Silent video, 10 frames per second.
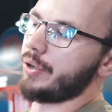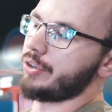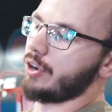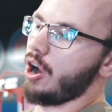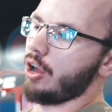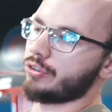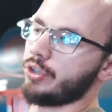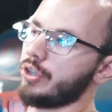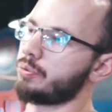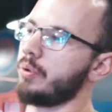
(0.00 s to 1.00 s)
you can
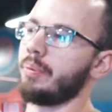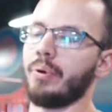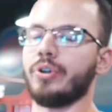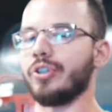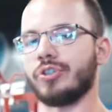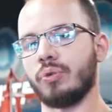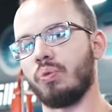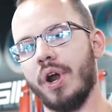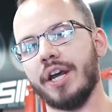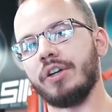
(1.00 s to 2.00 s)
also do this movement with just a
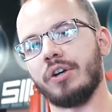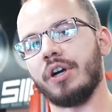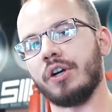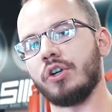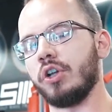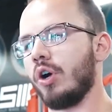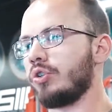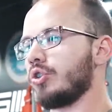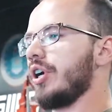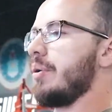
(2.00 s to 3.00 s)
regular
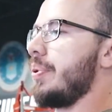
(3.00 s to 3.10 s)
close grip